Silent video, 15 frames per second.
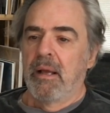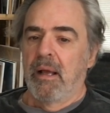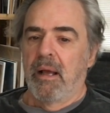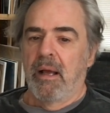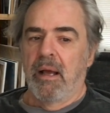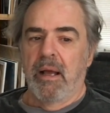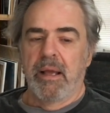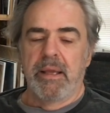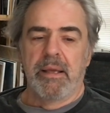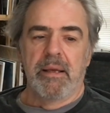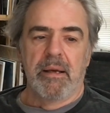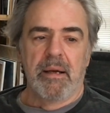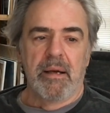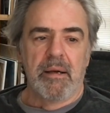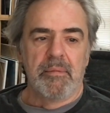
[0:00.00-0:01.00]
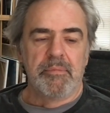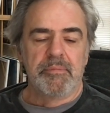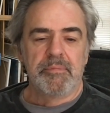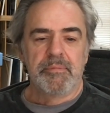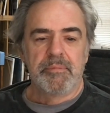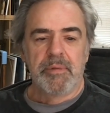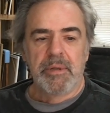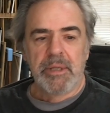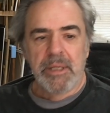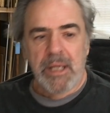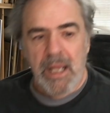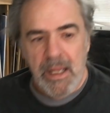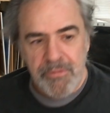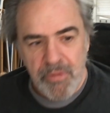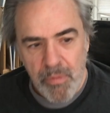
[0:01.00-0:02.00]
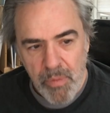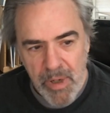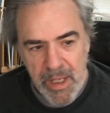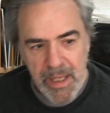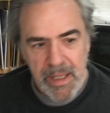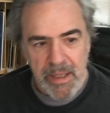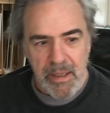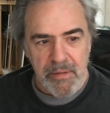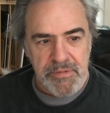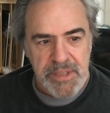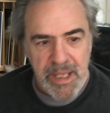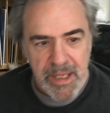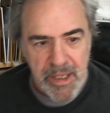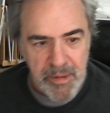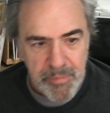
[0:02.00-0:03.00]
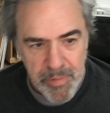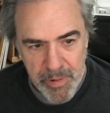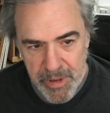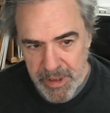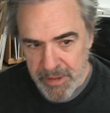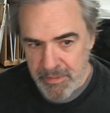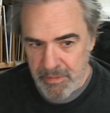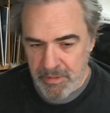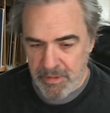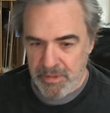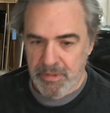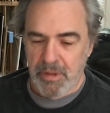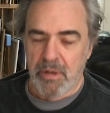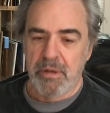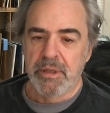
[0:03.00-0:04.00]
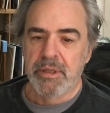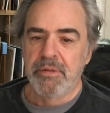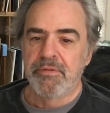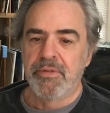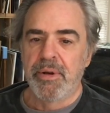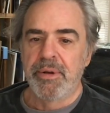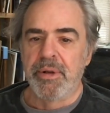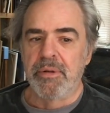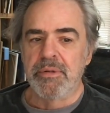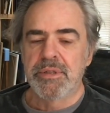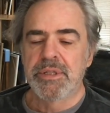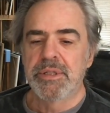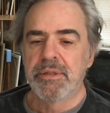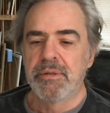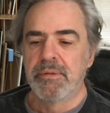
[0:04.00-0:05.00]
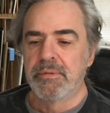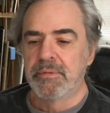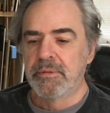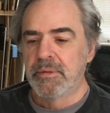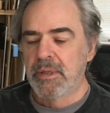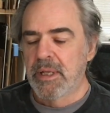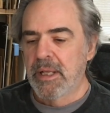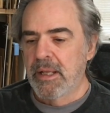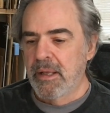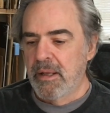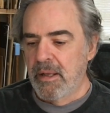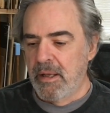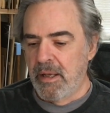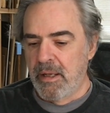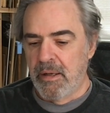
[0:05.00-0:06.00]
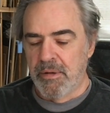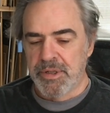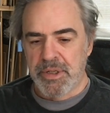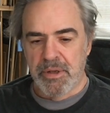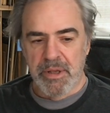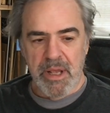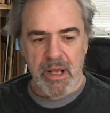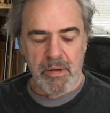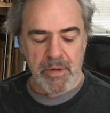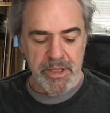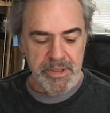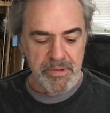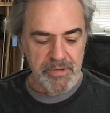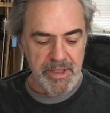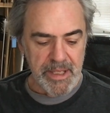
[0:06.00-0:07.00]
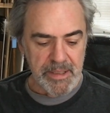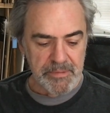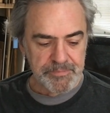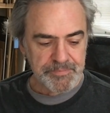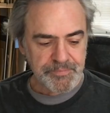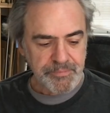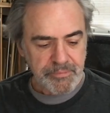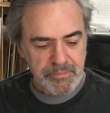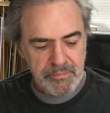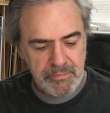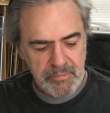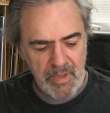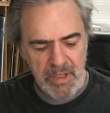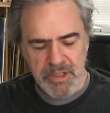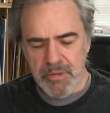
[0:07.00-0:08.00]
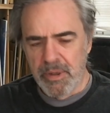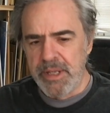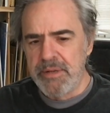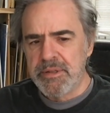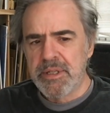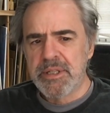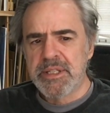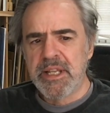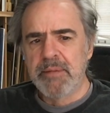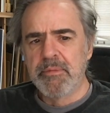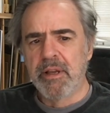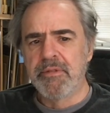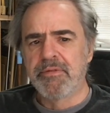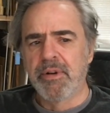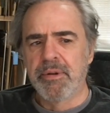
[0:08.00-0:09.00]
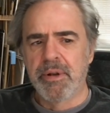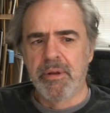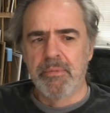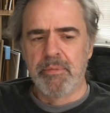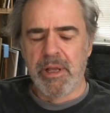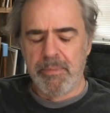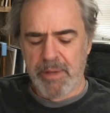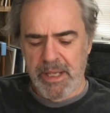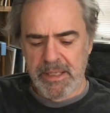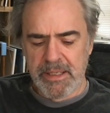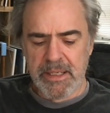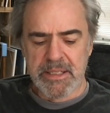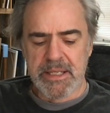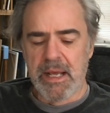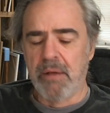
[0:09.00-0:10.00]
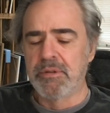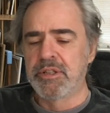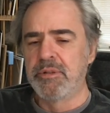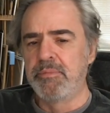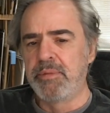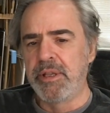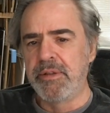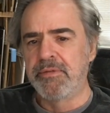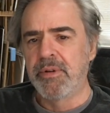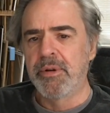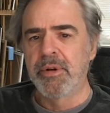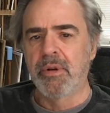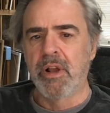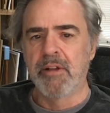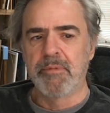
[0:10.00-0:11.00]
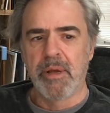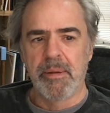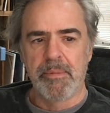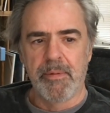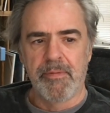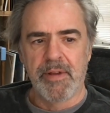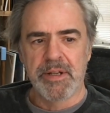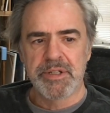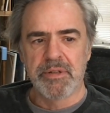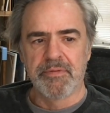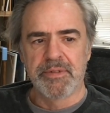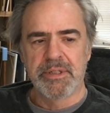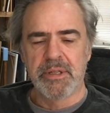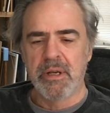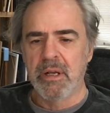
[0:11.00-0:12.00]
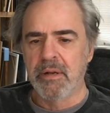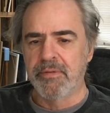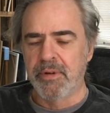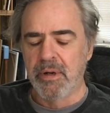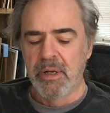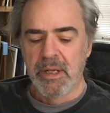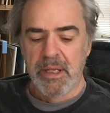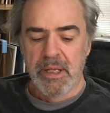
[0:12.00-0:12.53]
I have a way of taking pretty darn good photos, and I'll show you how I do that. So I used to send my paintings out to be photographed by a professional photographer,